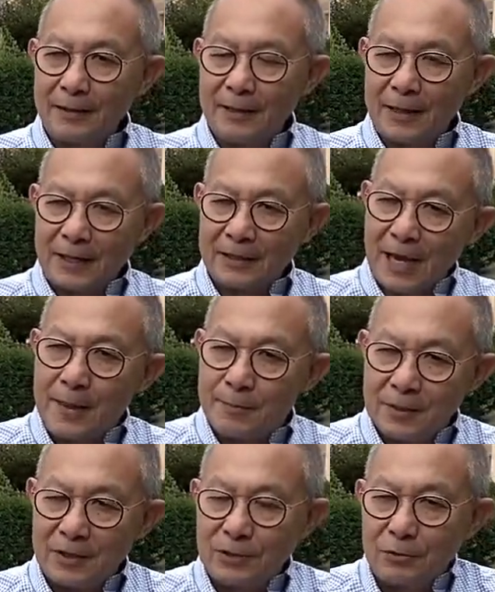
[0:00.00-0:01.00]

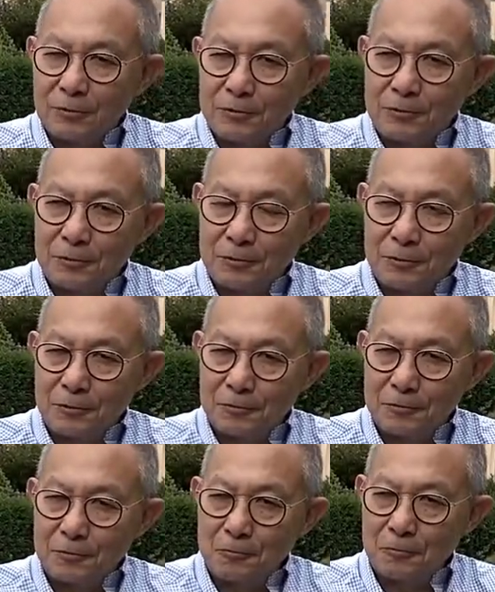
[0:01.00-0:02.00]
excitement into
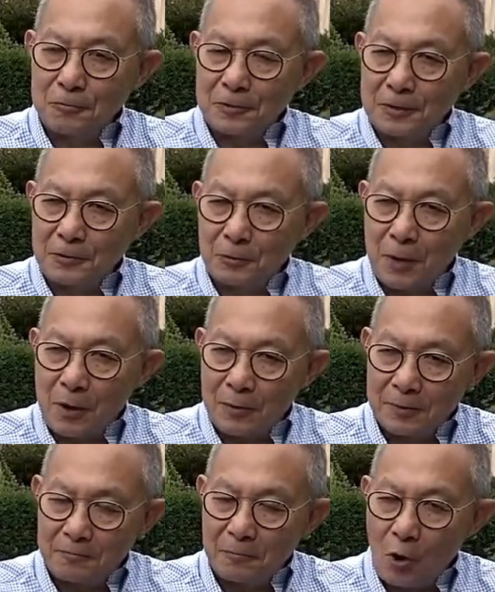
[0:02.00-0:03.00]

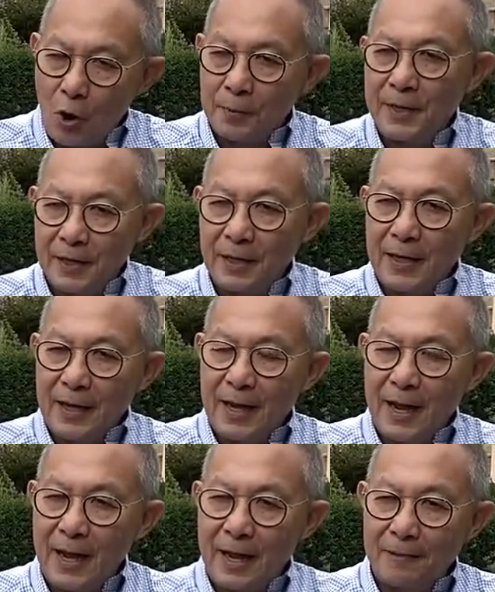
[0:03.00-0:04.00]
our hobby,
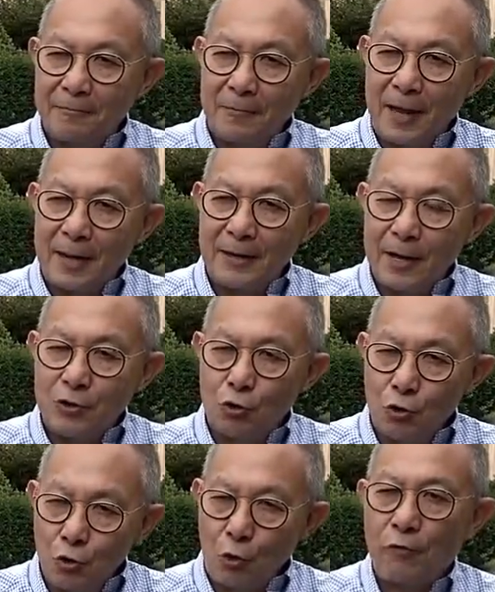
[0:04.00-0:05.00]
and
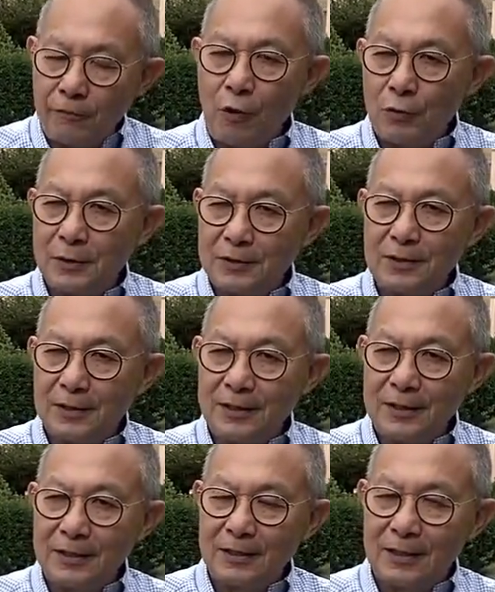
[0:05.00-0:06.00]
you look forward
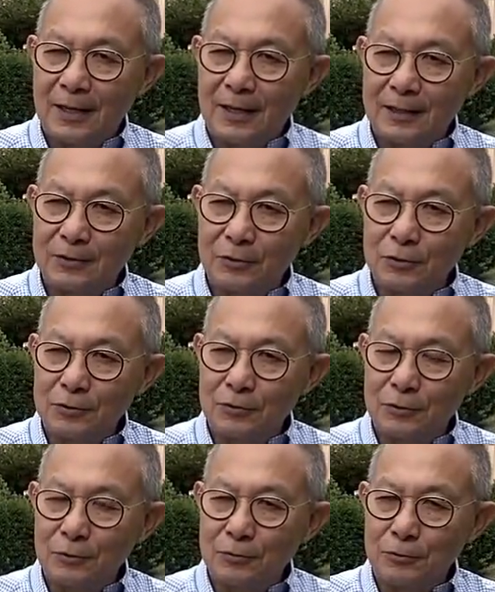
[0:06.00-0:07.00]

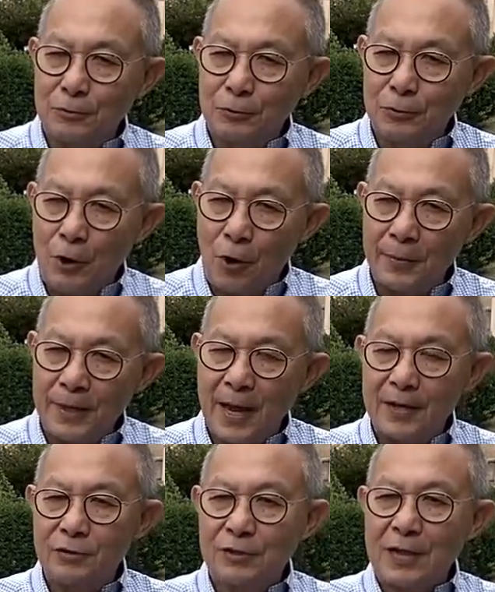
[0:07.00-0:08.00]
to the hobby,
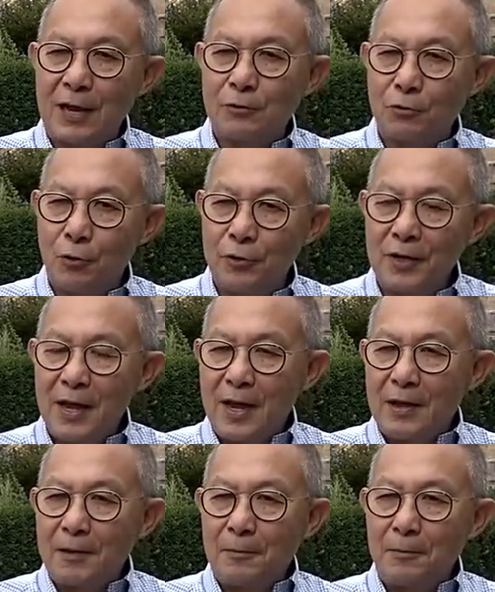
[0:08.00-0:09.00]
and you start growing
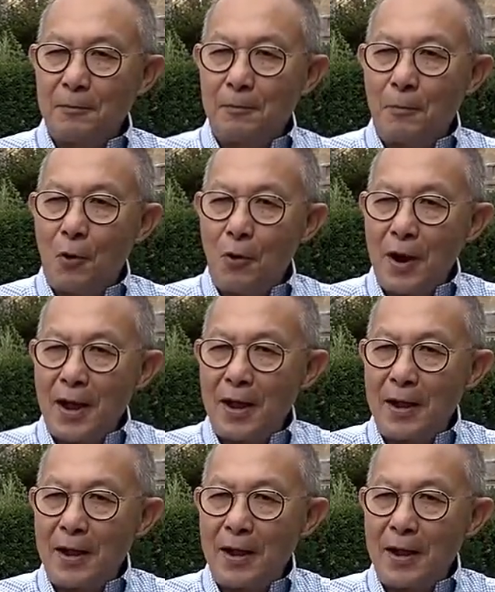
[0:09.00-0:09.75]
more